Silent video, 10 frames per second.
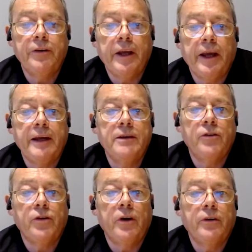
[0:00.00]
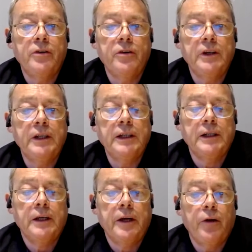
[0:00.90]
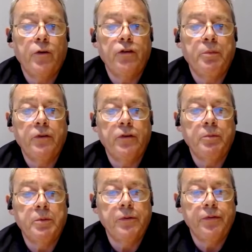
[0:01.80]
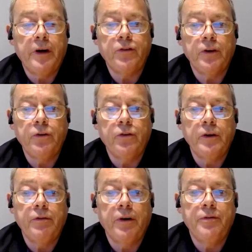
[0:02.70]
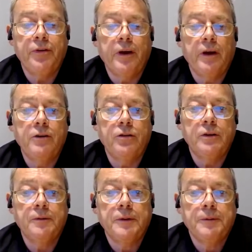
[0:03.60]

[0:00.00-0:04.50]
in Cadence R&D, responsible for SoC verification.